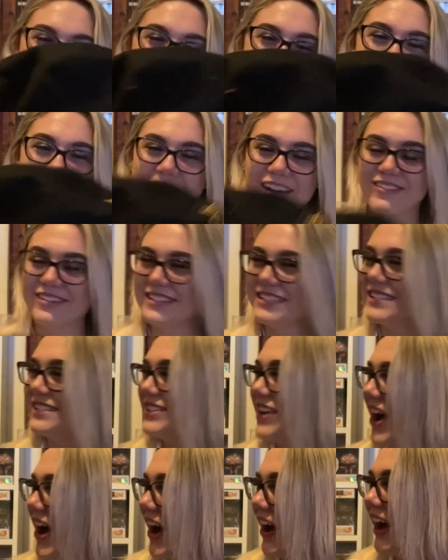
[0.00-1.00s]
I was
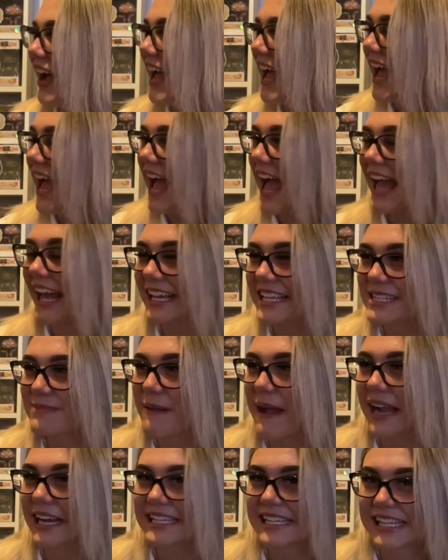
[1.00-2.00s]
not
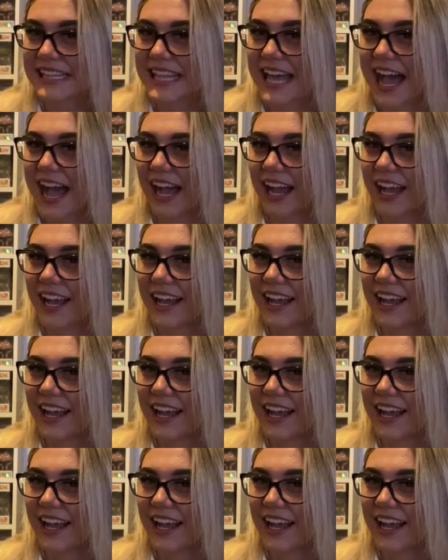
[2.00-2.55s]
expecting that.